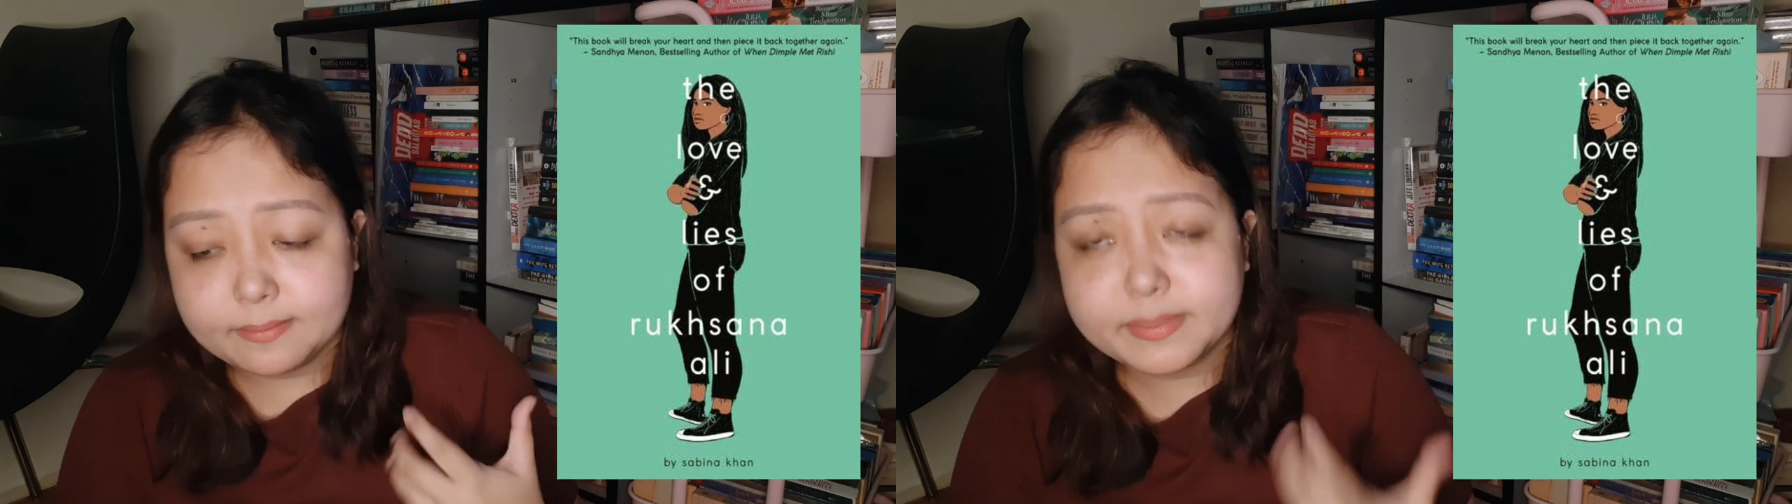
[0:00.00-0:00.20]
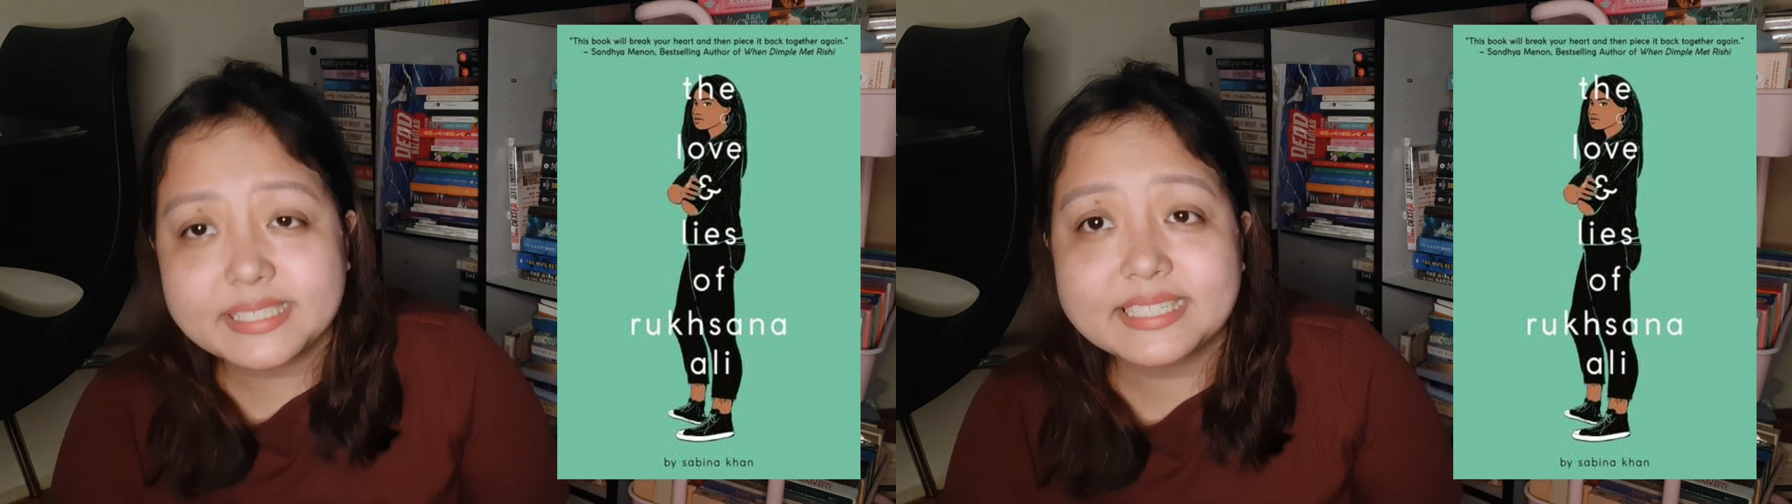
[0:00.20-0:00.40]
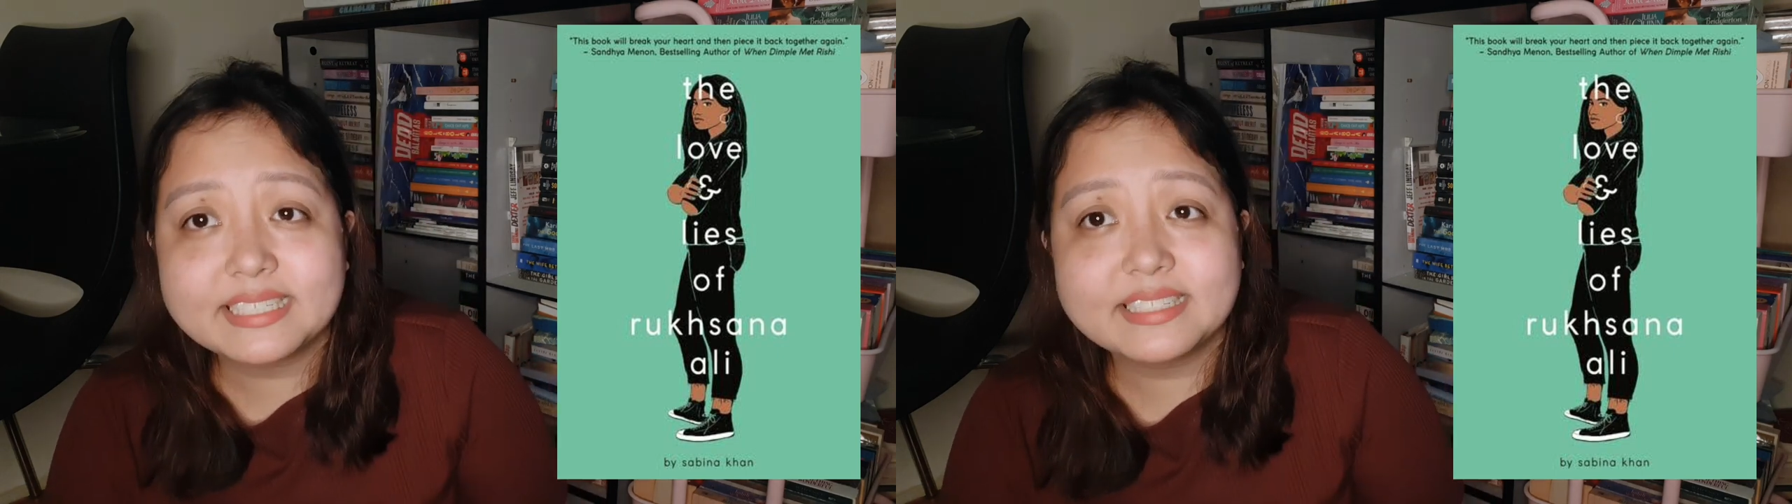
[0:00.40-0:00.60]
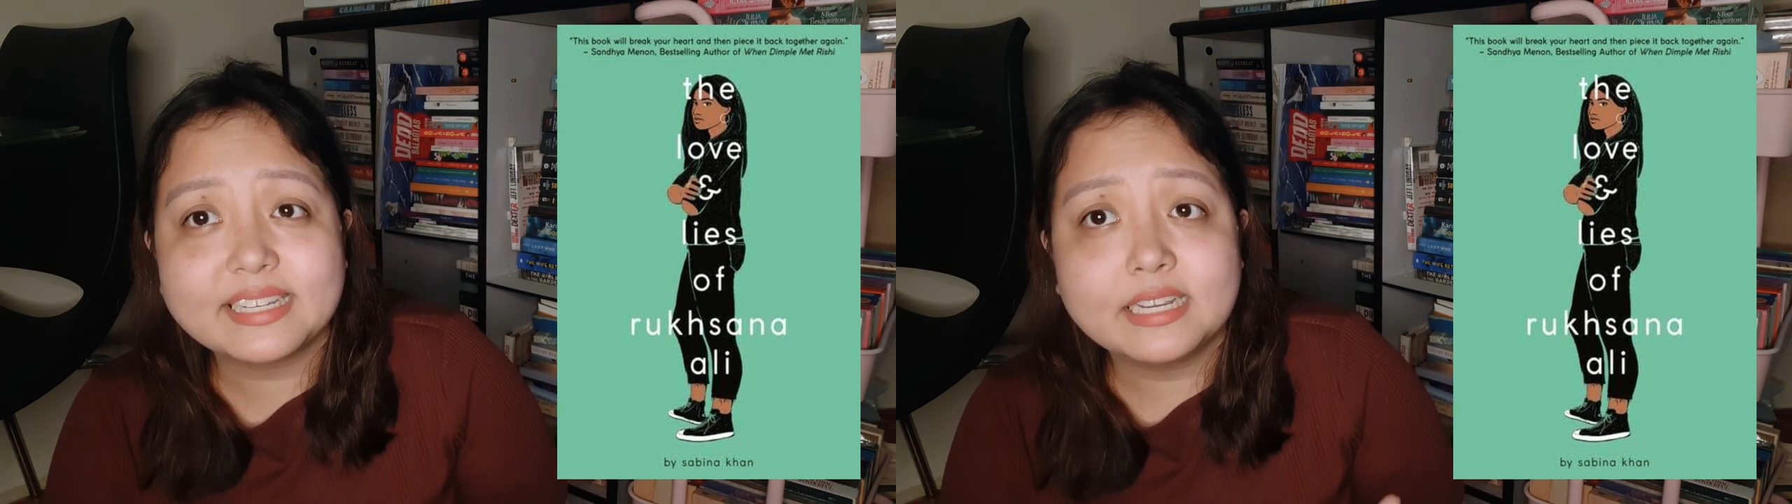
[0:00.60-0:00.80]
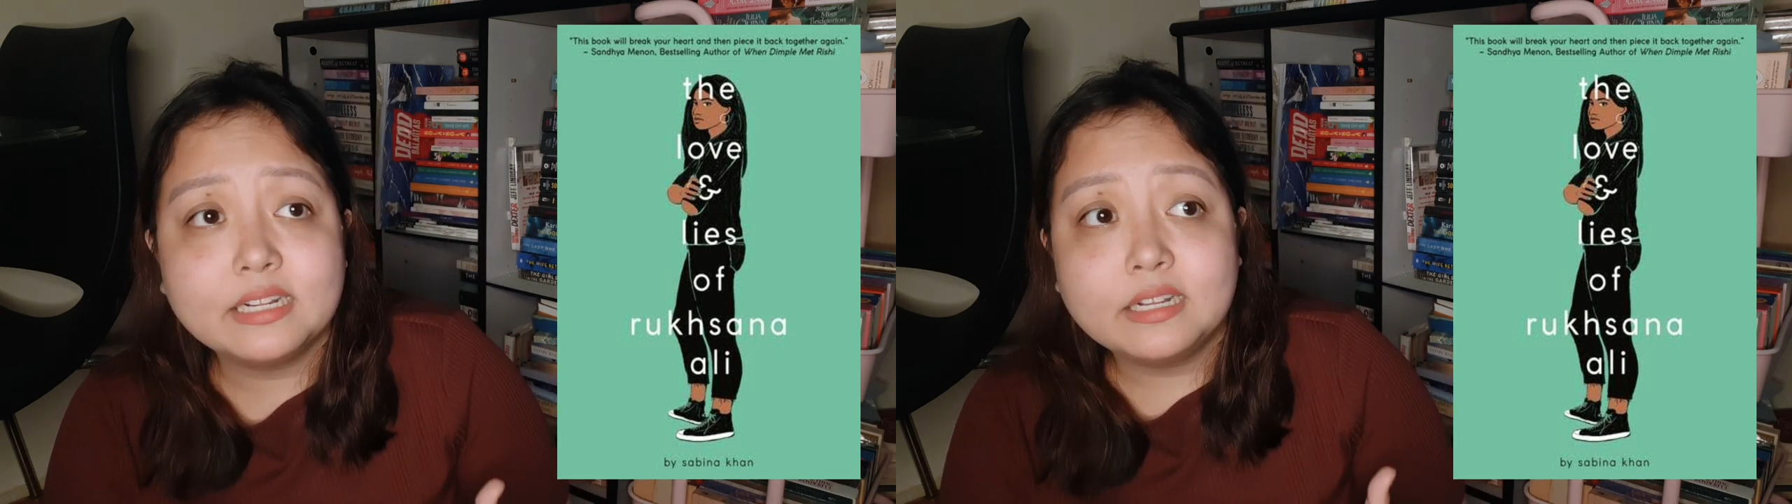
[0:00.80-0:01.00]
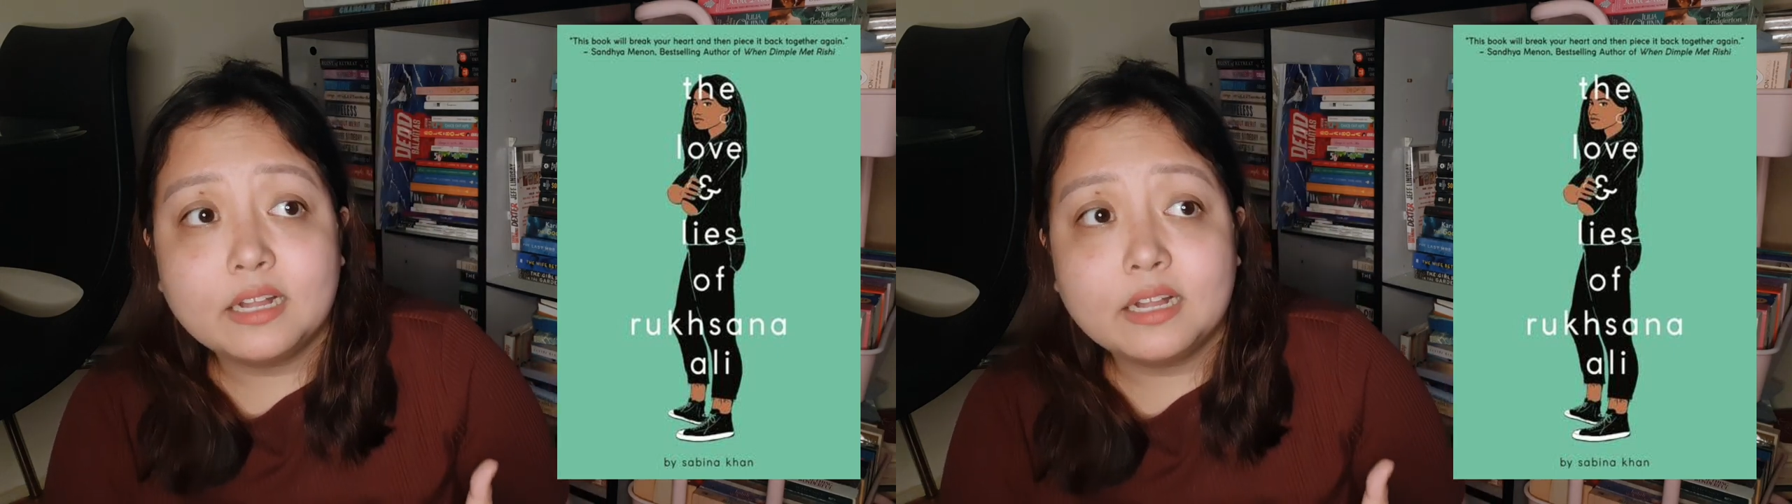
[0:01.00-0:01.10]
Basically,